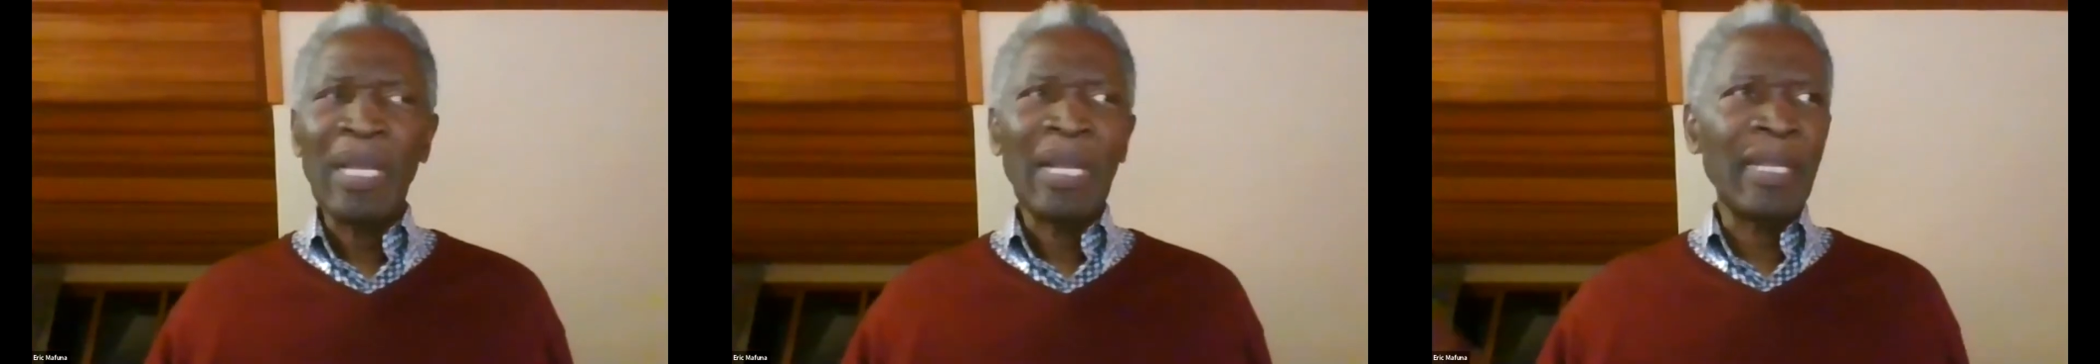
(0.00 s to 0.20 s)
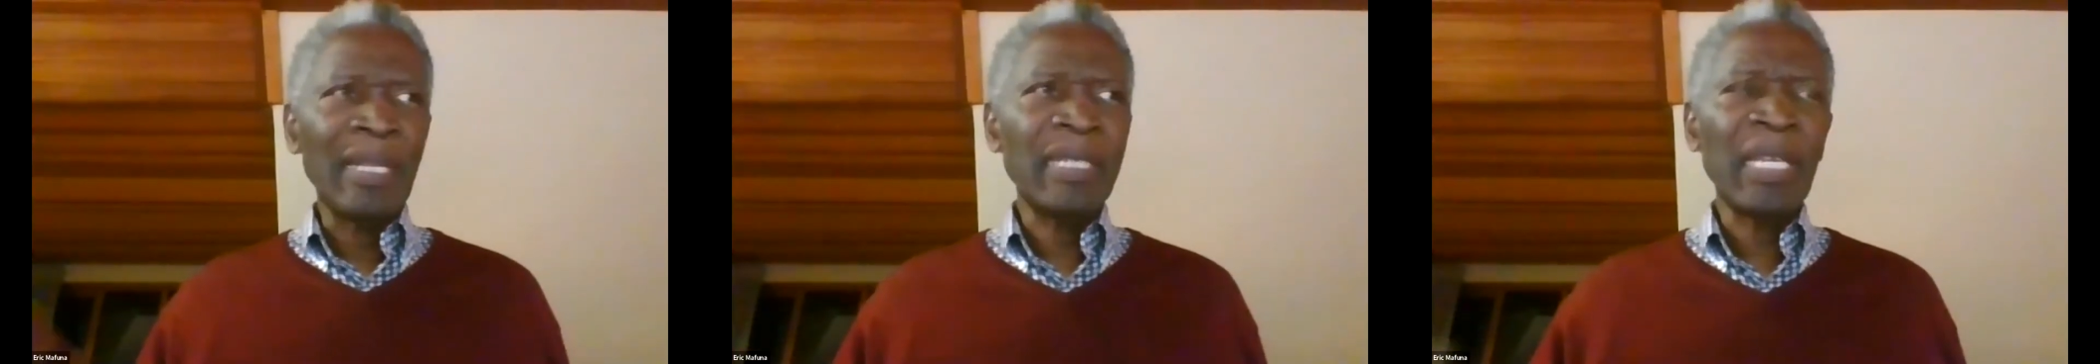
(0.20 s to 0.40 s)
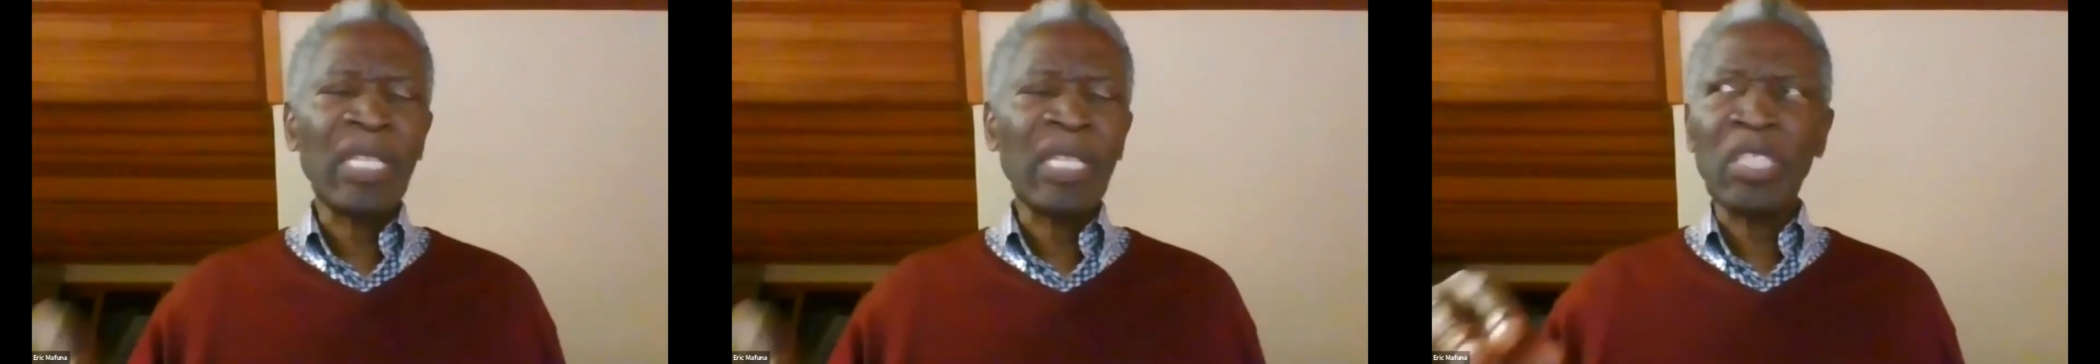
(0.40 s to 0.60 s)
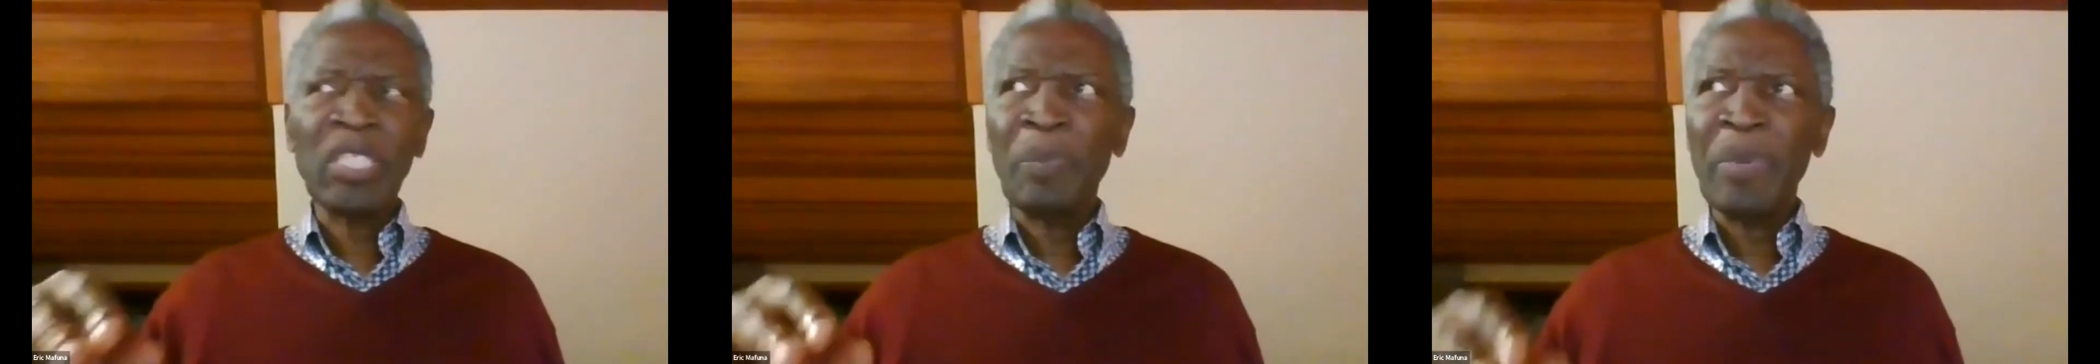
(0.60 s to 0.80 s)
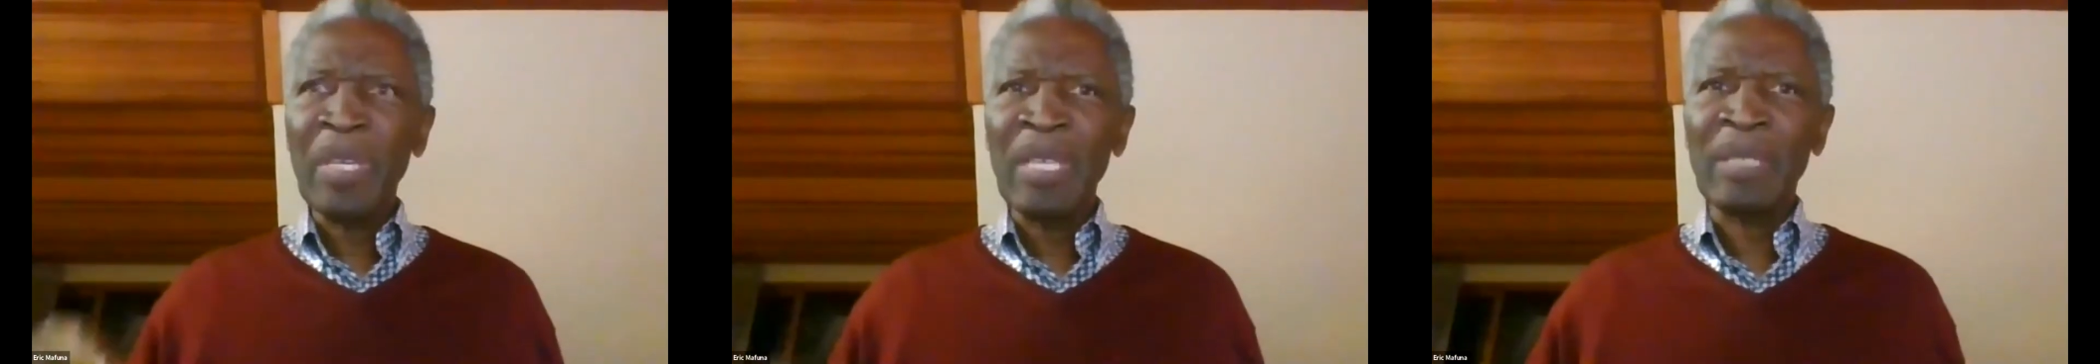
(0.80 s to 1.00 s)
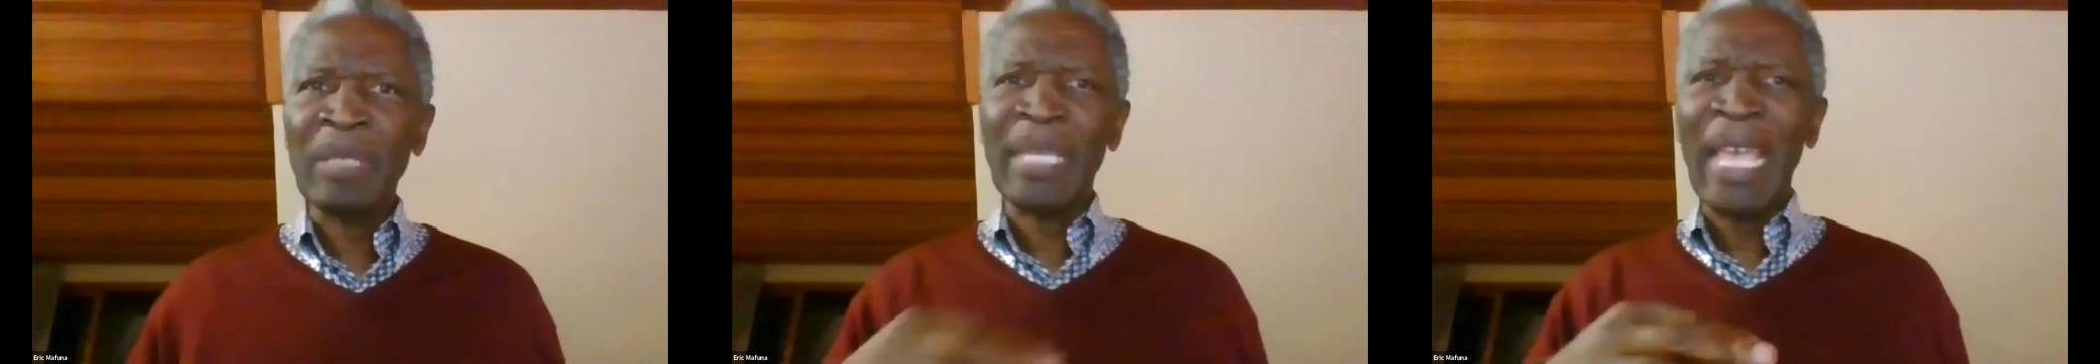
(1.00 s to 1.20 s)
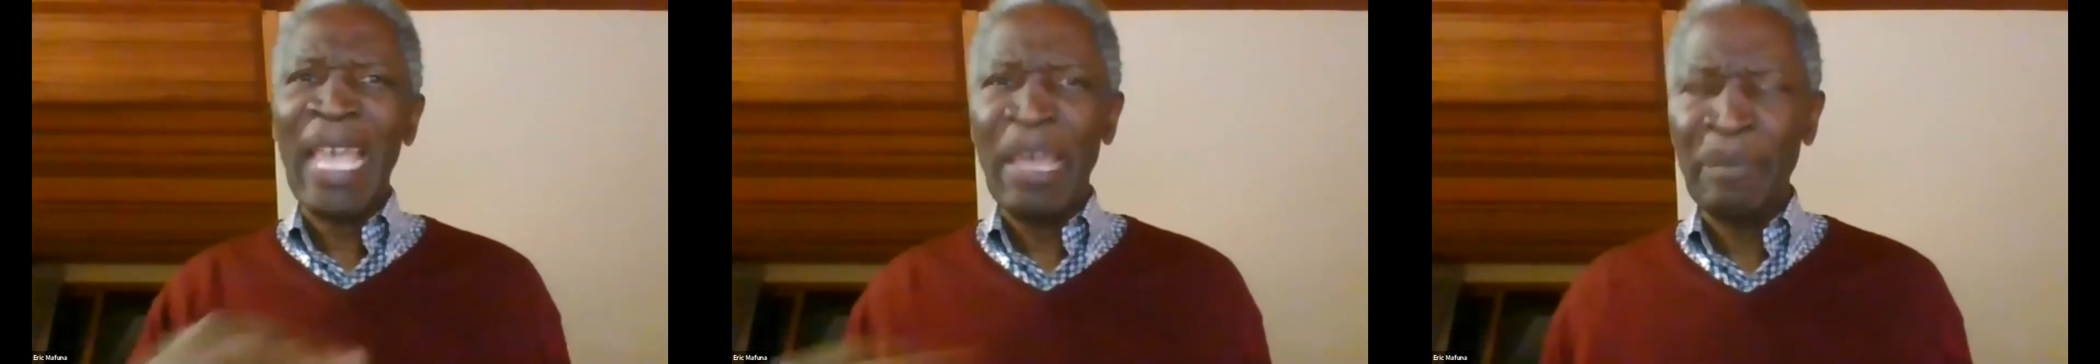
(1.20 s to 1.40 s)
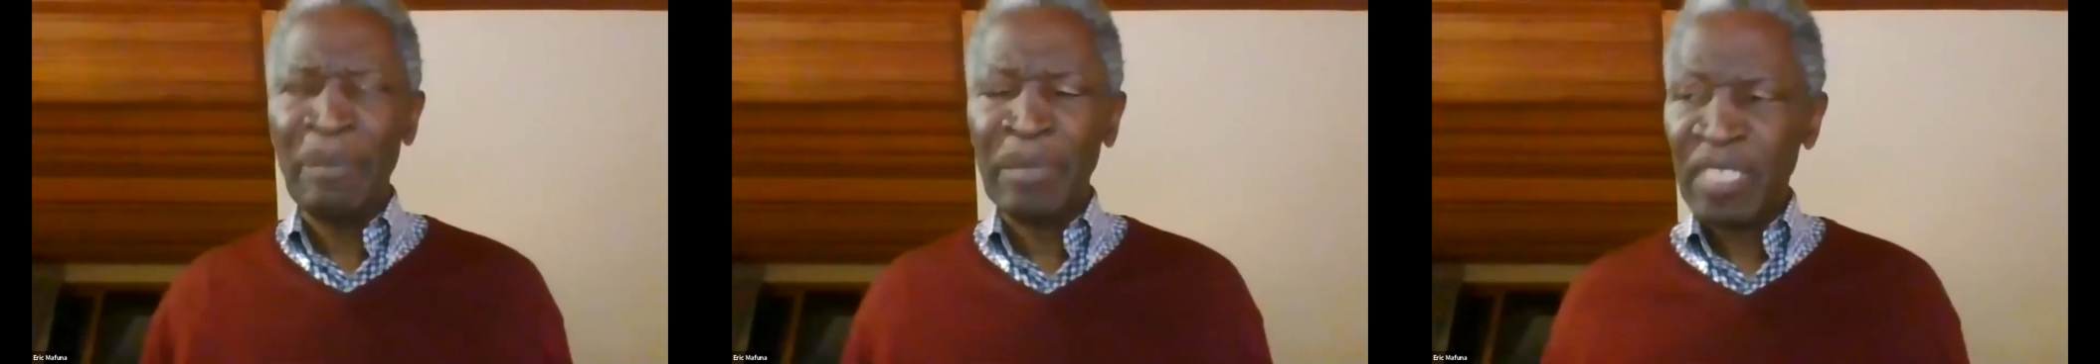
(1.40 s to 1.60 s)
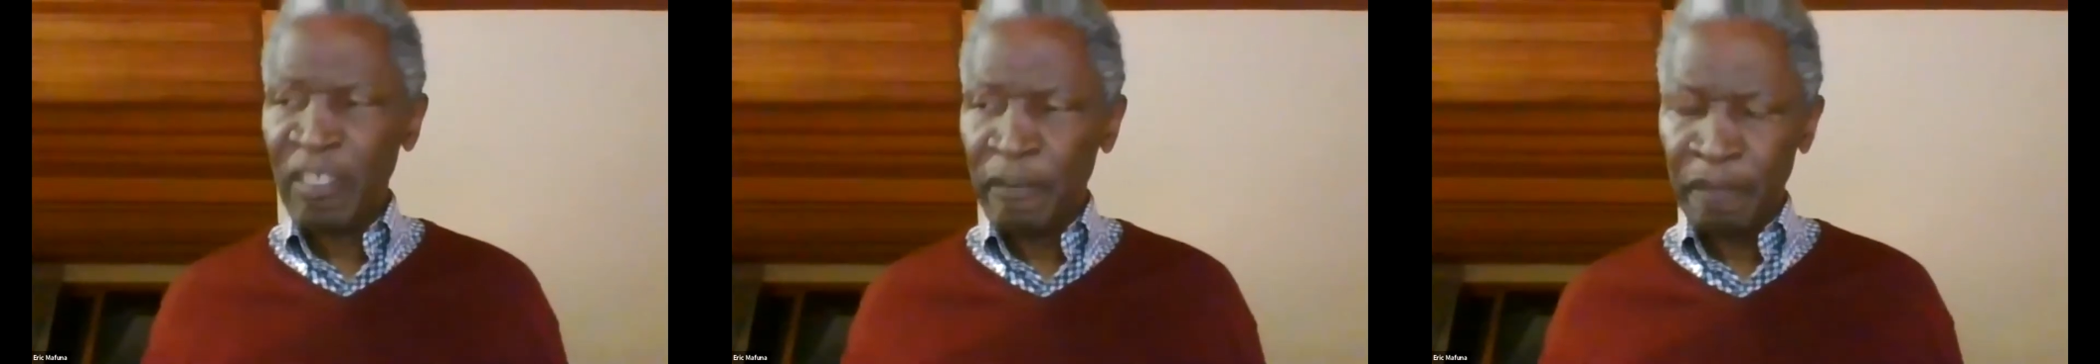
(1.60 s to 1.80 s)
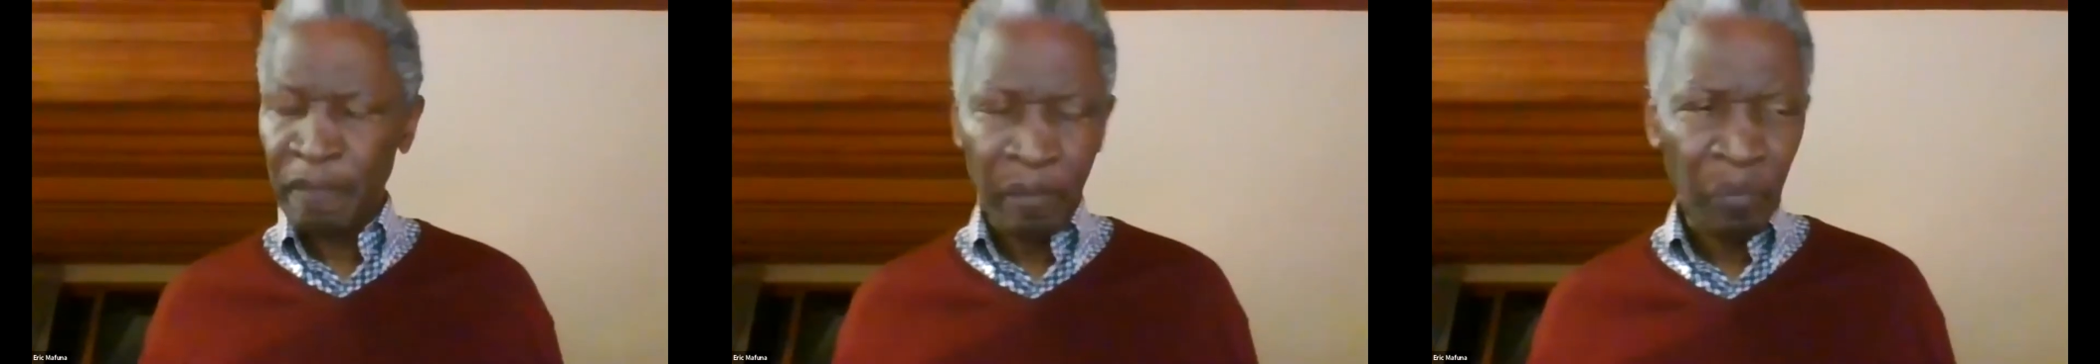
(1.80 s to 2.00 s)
leadership is empty.